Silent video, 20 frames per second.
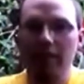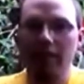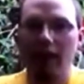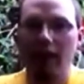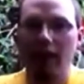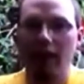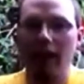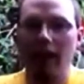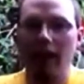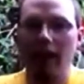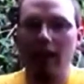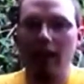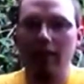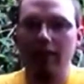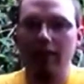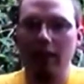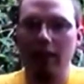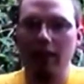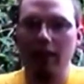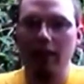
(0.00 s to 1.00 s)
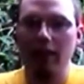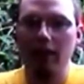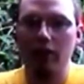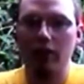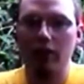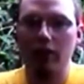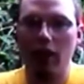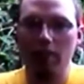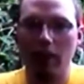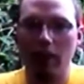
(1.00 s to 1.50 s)
I have a
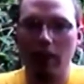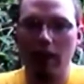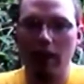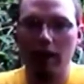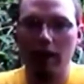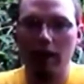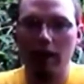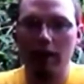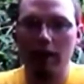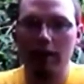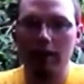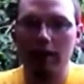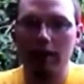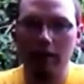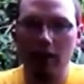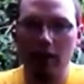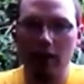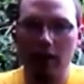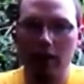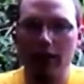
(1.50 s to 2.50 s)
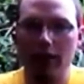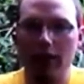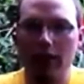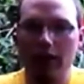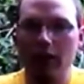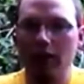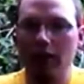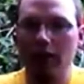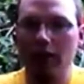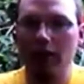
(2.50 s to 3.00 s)
tripod and a
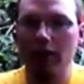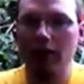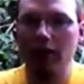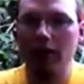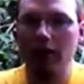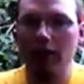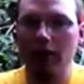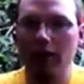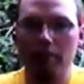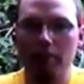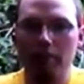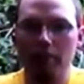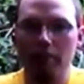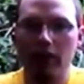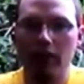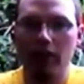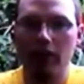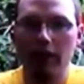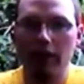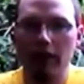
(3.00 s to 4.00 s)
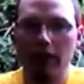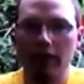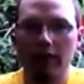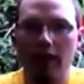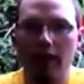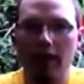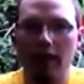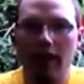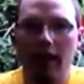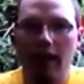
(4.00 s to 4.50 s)
dolly and a number of other things,
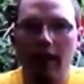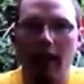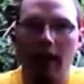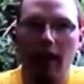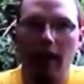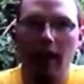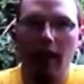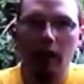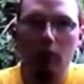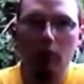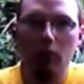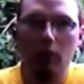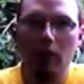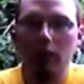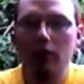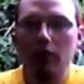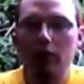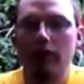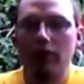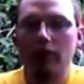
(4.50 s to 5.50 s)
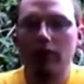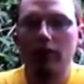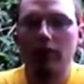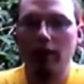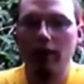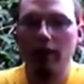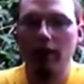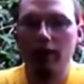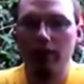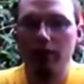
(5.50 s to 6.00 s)
and what I'm going to try
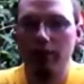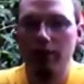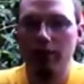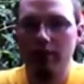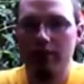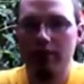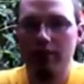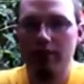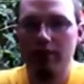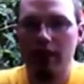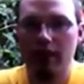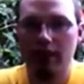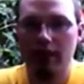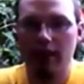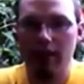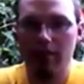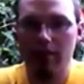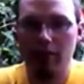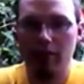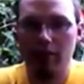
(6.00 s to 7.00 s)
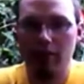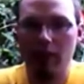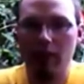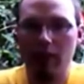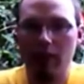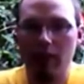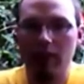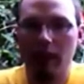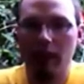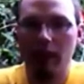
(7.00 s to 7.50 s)
and do is keep somebody
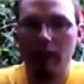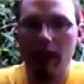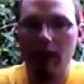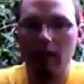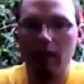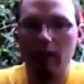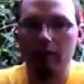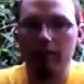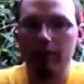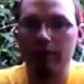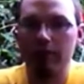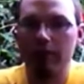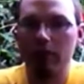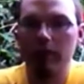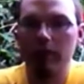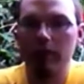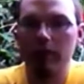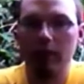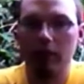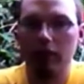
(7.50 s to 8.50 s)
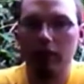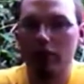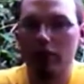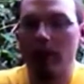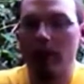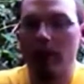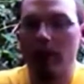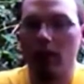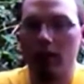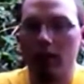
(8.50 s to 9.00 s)
in the lab filming just
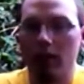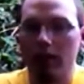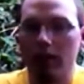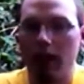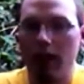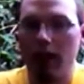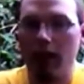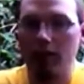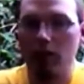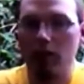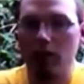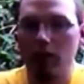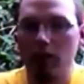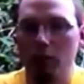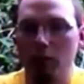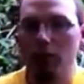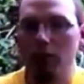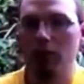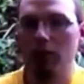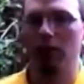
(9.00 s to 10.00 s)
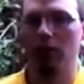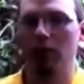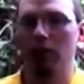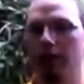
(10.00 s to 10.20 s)
about all time. So we're going